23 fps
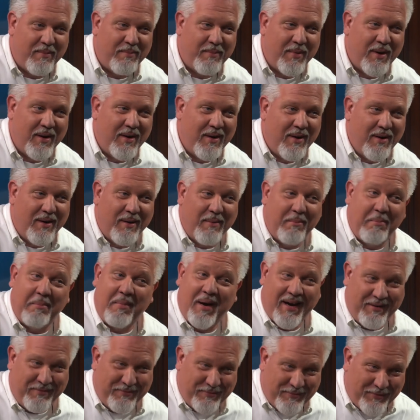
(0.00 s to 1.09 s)
from
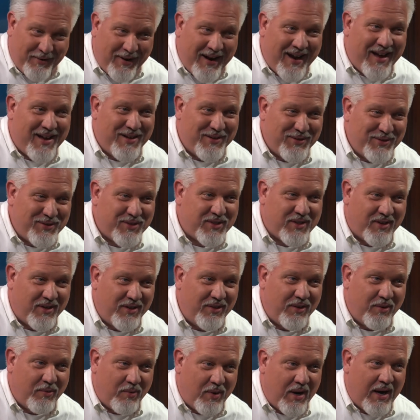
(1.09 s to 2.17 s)
my
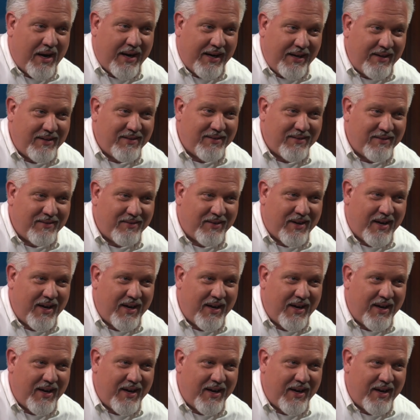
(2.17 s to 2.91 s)
friends on the right.